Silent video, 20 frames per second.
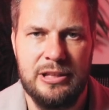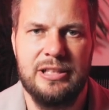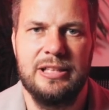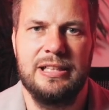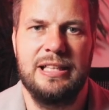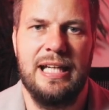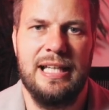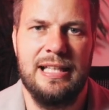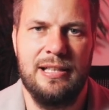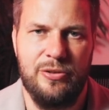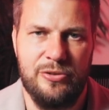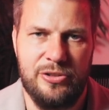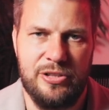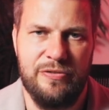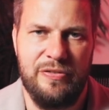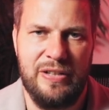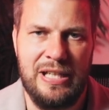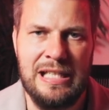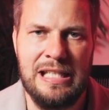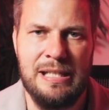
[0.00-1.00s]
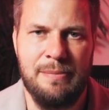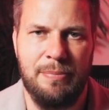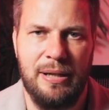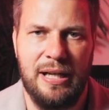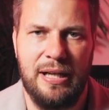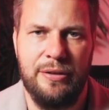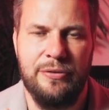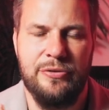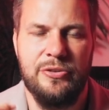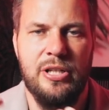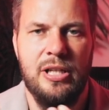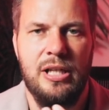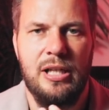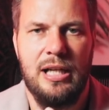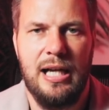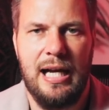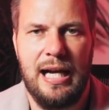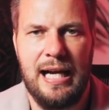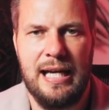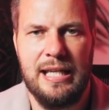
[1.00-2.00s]
to get lots of inbound,
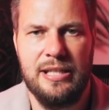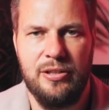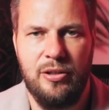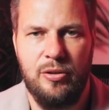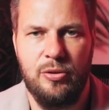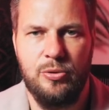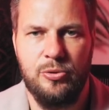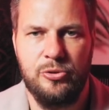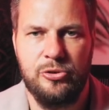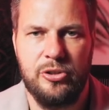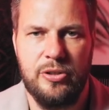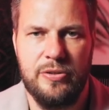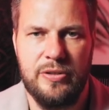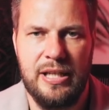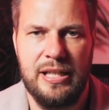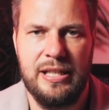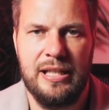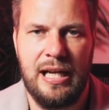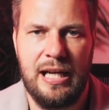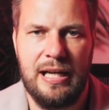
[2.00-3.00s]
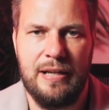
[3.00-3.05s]
and I also then